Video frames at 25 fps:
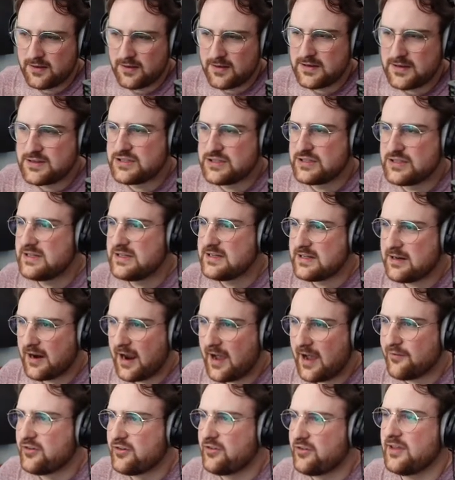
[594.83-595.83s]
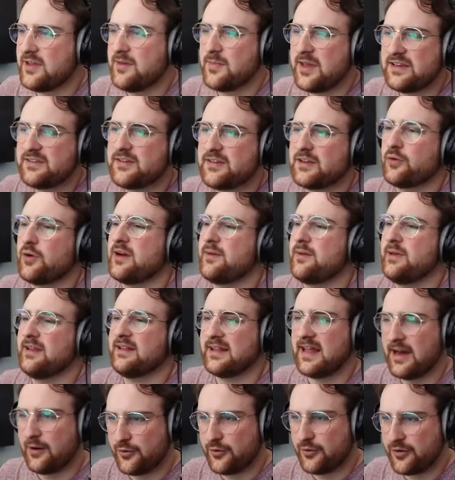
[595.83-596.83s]
so you can hear, obviously it makes it quite a bit
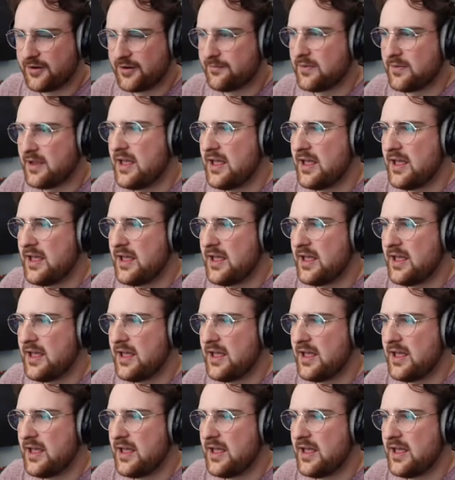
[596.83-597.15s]
louder,